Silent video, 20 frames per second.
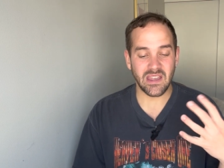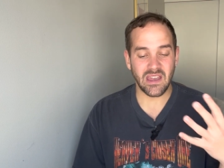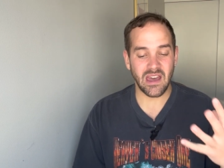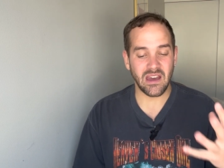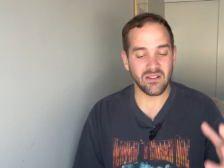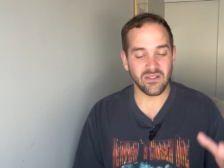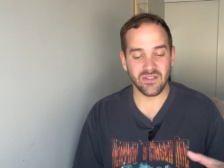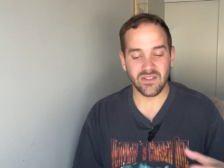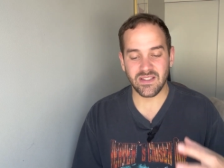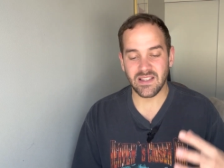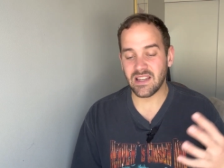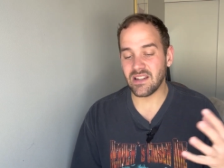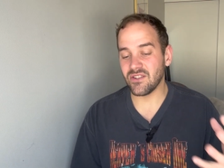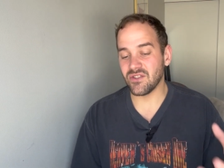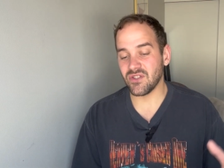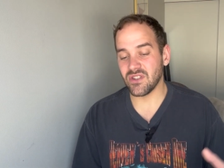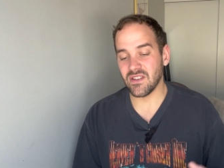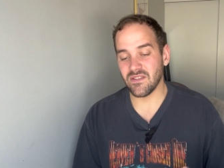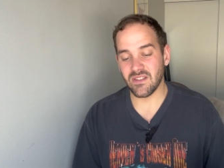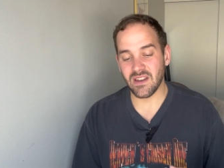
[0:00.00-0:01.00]
out of this
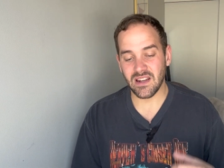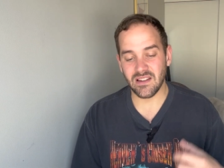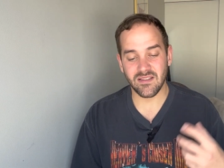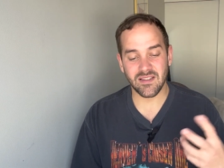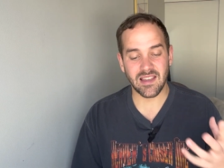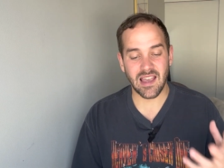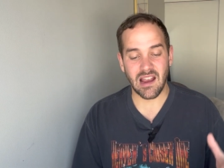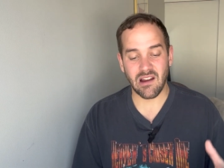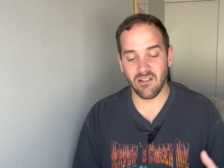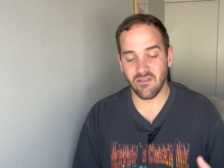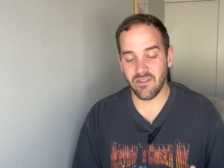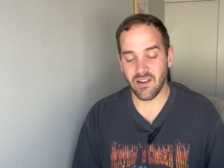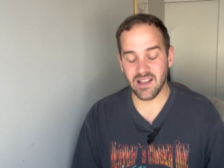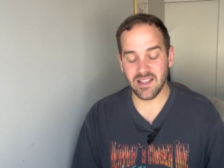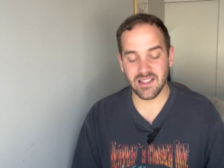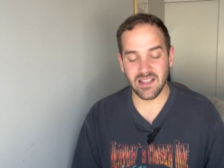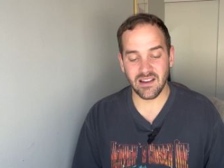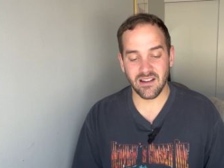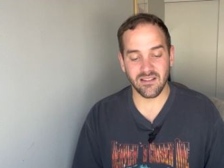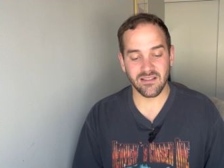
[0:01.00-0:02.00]
energy of kind of
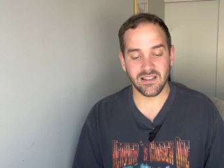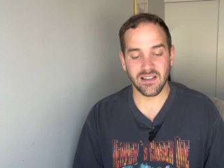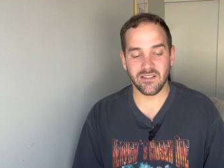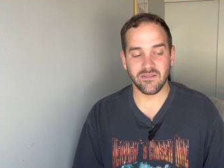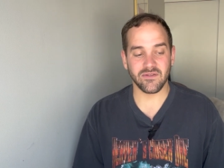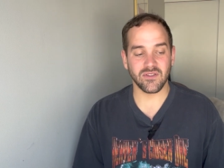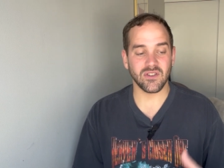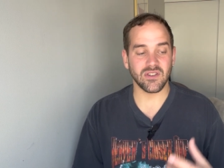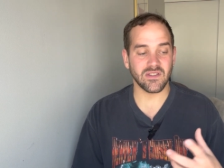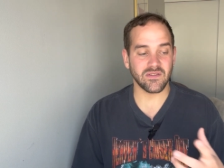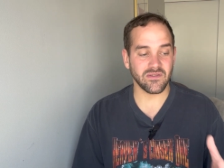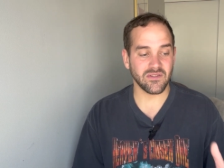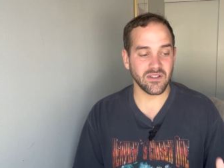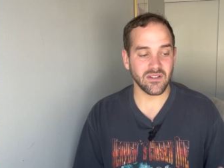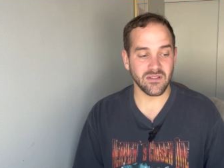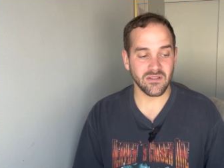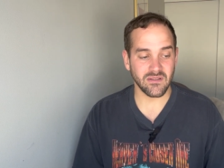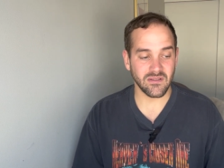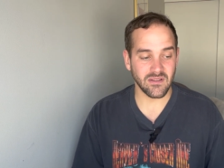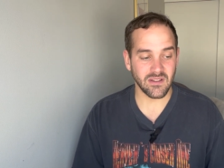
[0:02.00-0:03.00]
sacrificing ourselves just
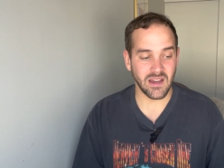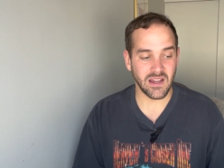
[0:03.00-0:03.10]
for